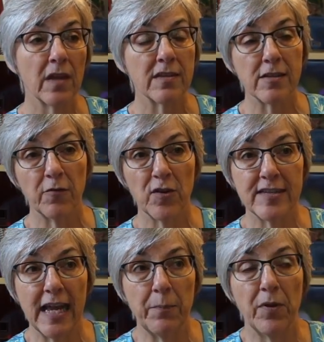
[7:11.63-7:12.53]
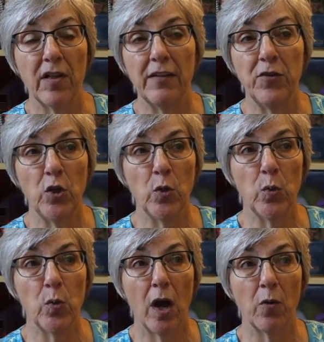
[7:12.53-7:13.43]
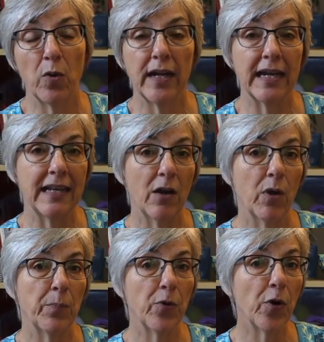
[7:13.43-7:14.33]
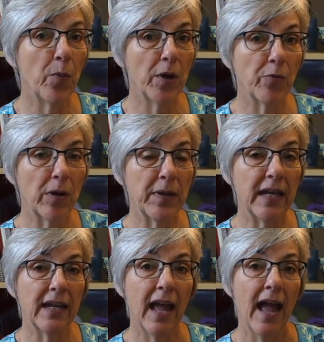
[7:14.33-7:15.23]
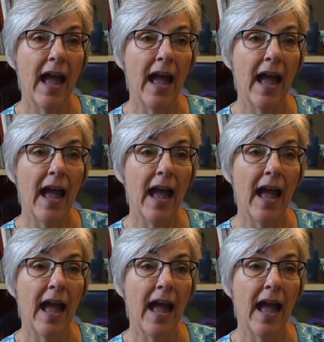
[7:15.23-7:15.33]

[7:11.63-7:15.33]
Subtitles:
So for example, if you are working knit one, purl one ribbing,